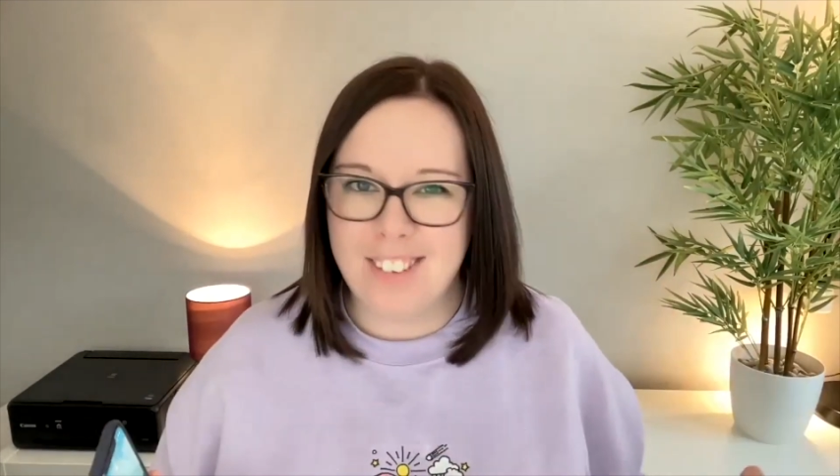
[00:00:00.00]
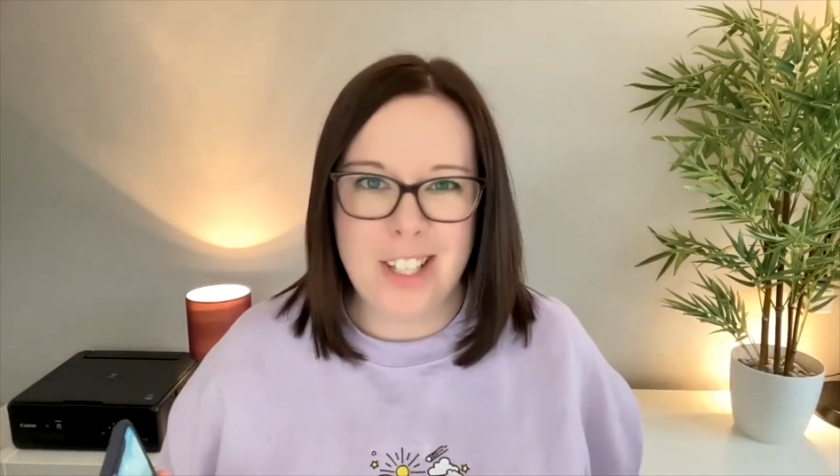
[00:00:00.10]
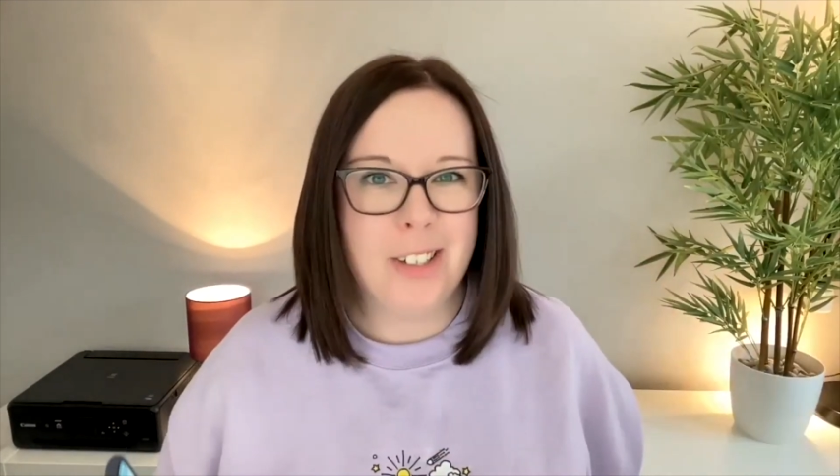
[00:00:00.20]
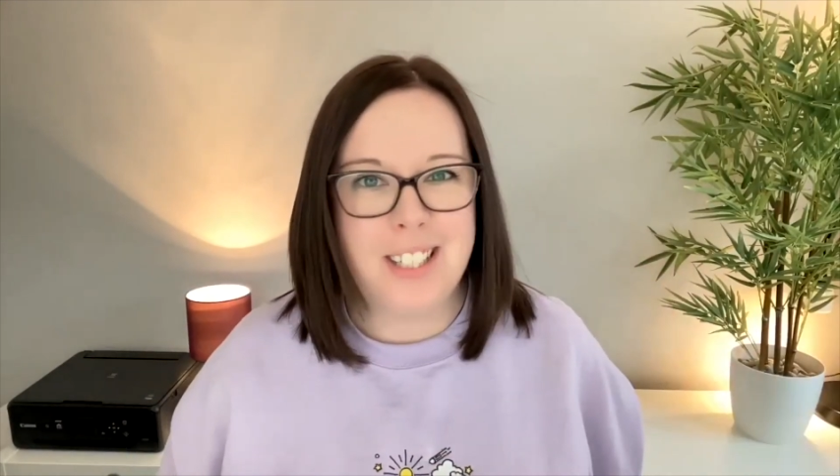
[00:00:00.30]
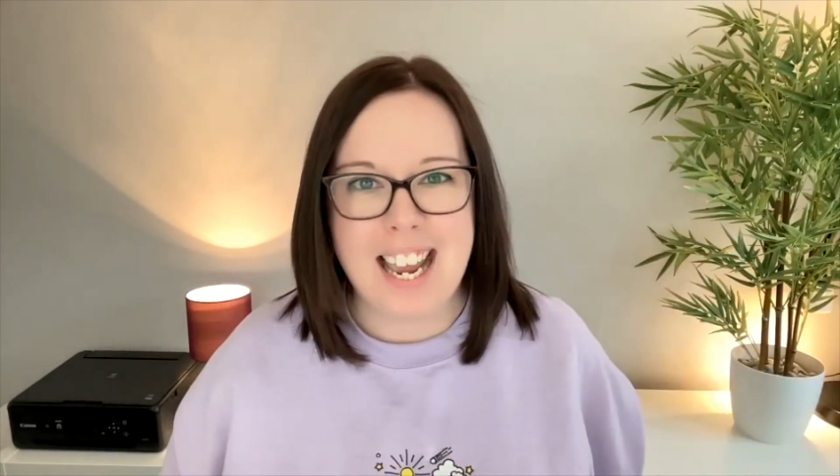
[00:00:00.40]

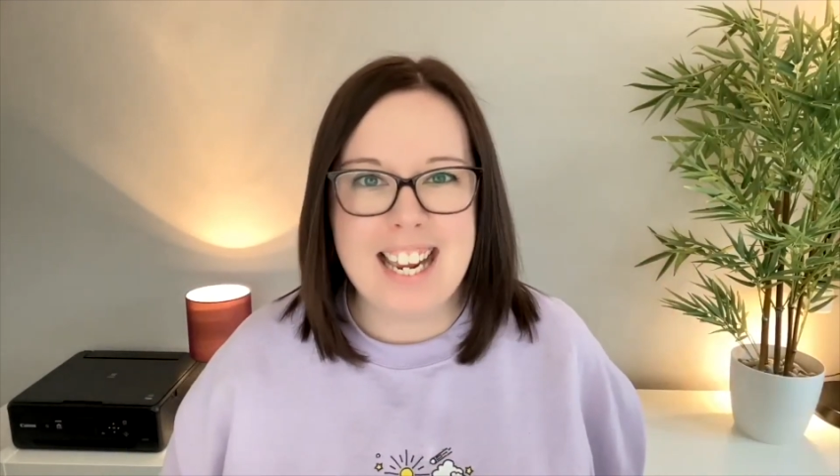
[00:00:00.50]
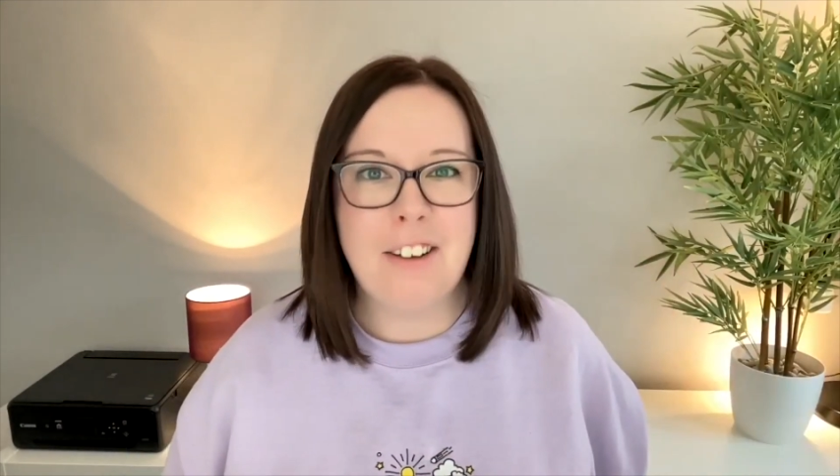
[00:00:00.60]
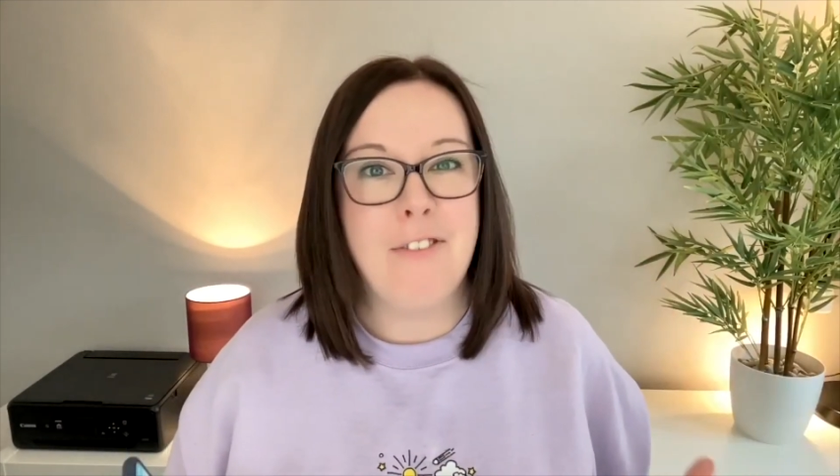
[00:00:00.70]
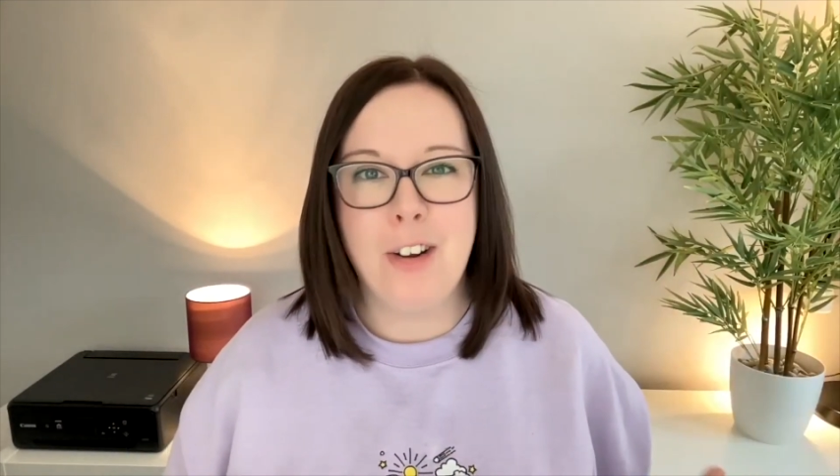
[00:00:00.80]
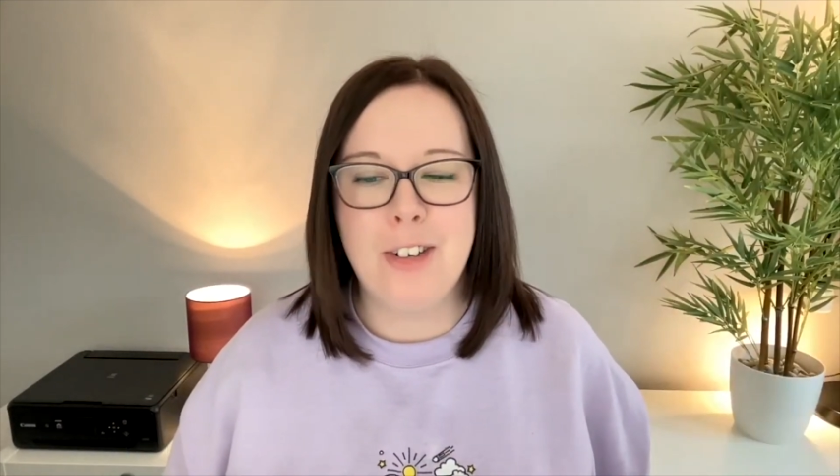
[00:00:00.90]
you take
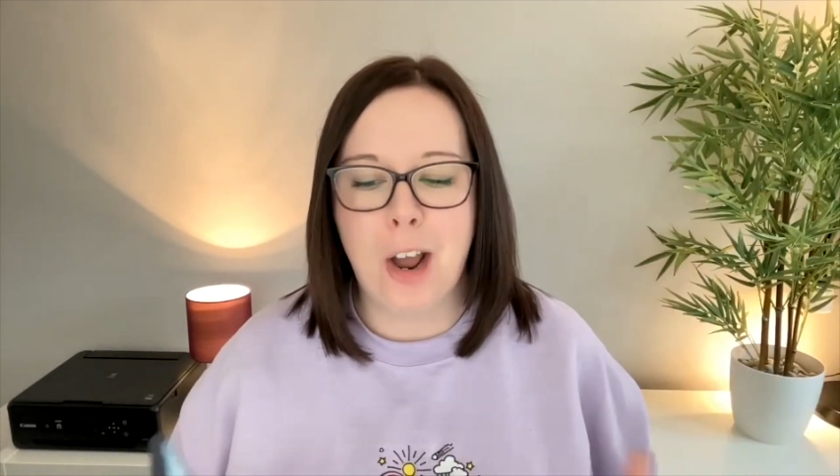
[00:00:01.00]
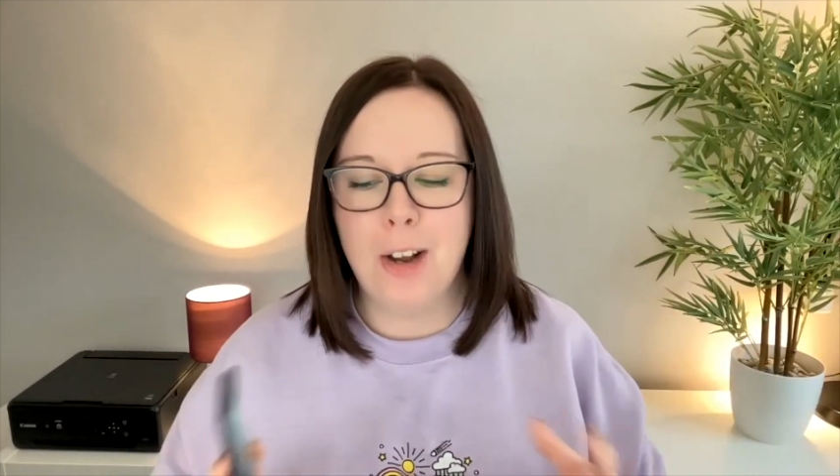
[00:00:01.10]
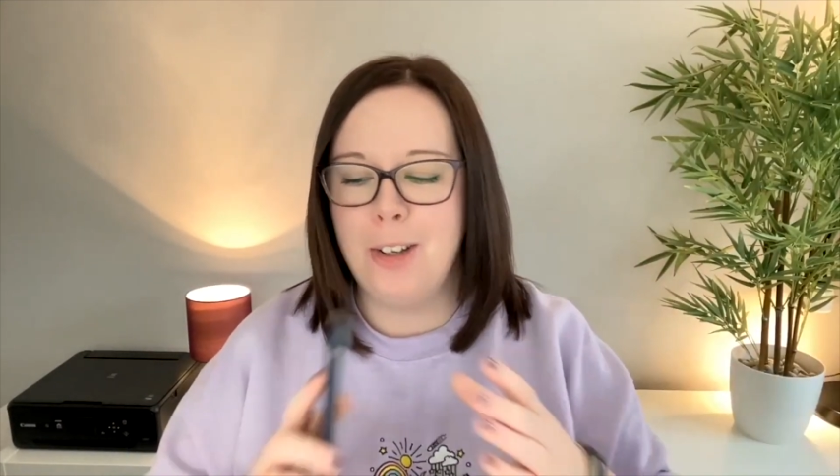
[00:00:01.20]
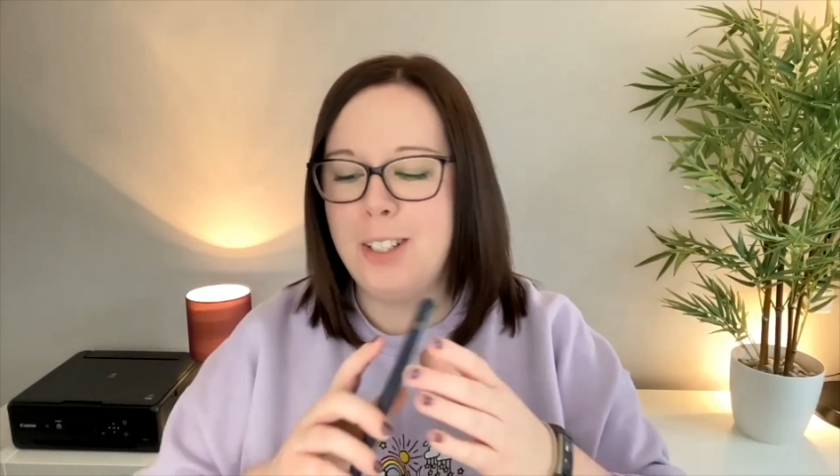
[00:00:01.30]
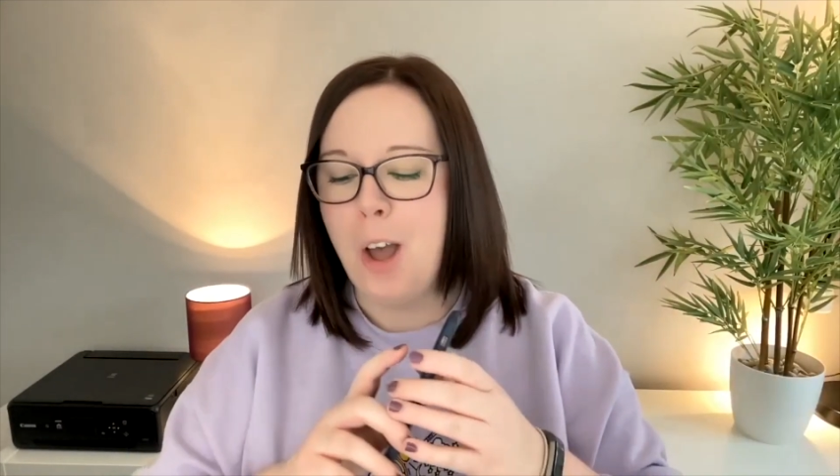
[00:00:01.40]

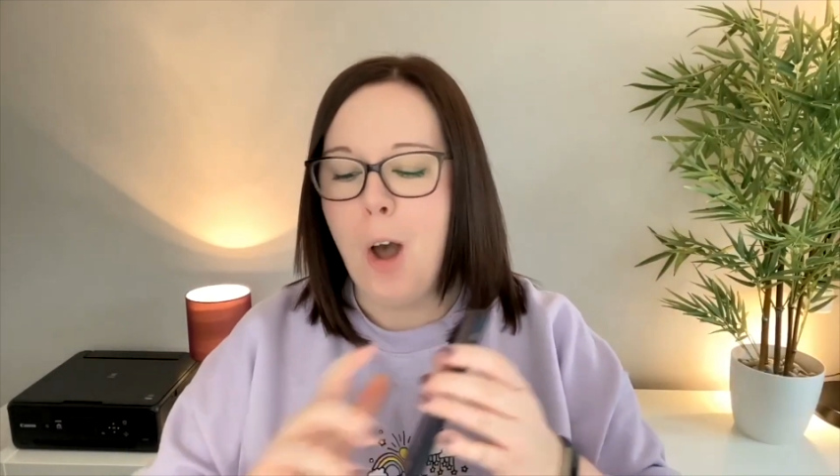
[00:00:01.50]
photos,